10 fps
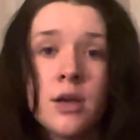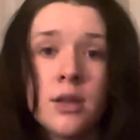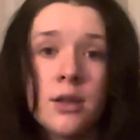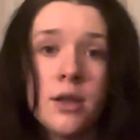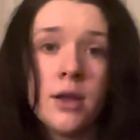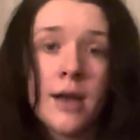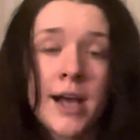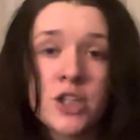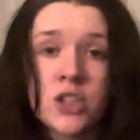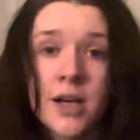the
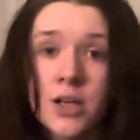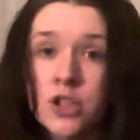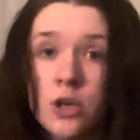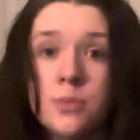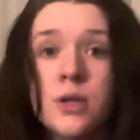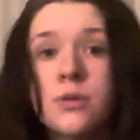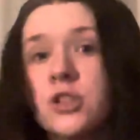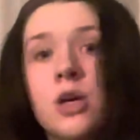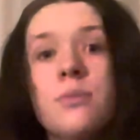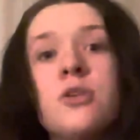hashtag Adopt Don't
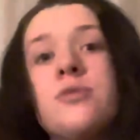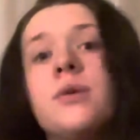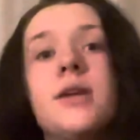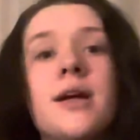Shop movement,